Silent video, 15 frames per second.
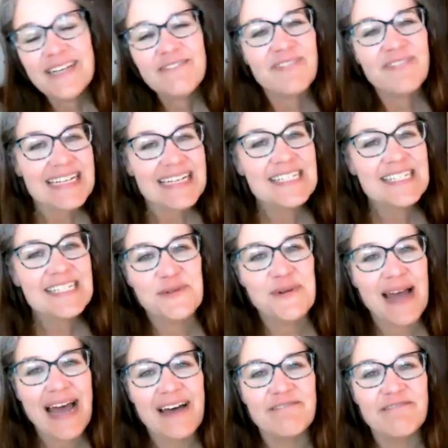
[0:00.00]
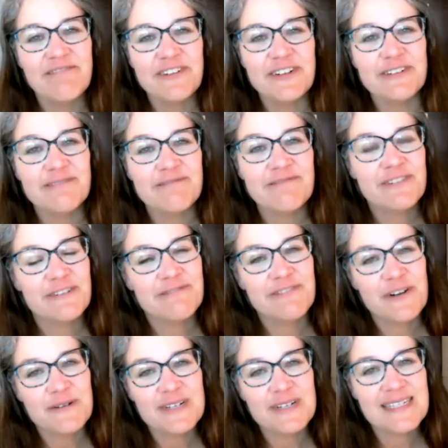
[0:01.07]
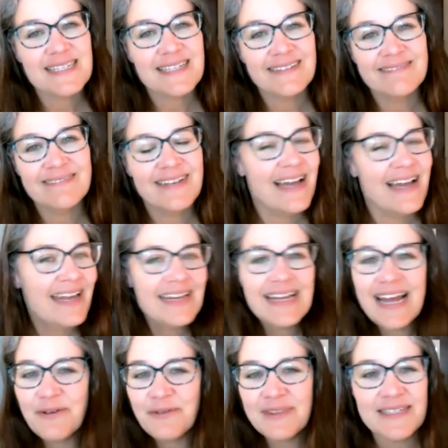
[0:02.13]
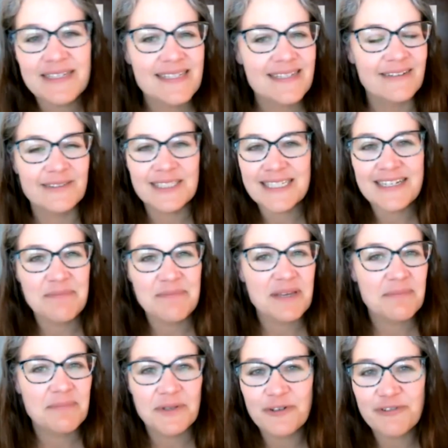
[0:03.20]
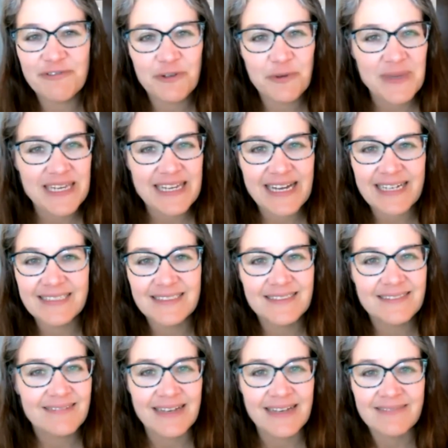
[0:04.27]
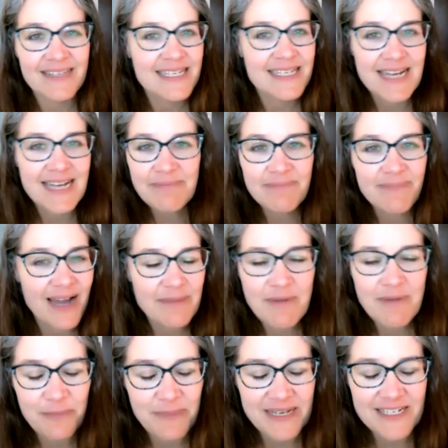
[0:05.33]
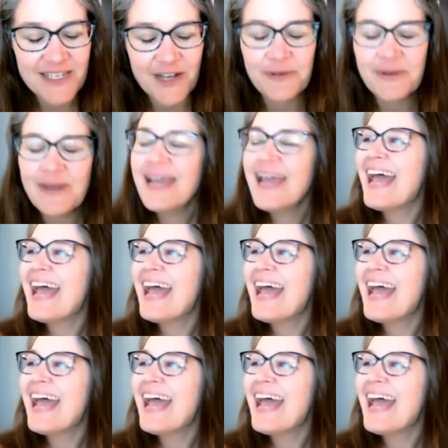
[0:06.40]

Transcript: advice do you have for for folks heading out this? You know, it's going to be a beautiful weekend. At least I'm I'm hoping so.